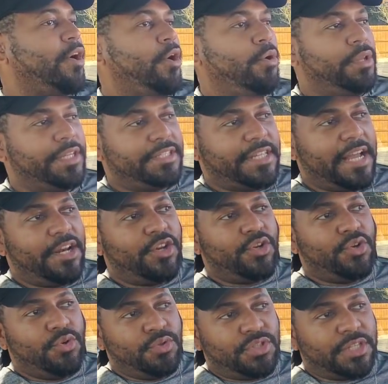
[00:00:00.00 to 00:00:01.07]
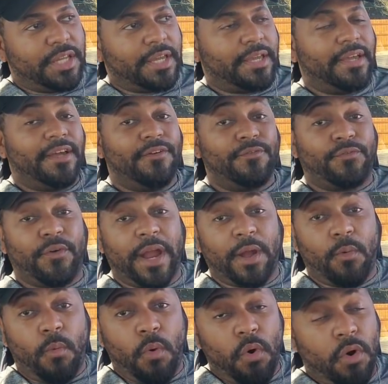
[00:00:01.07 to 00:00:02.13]
Oleksandr Usyk,
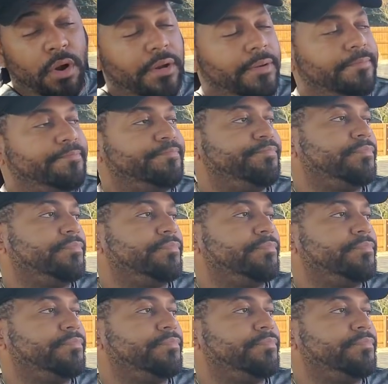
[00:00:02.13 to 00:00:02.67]
Frank Warren.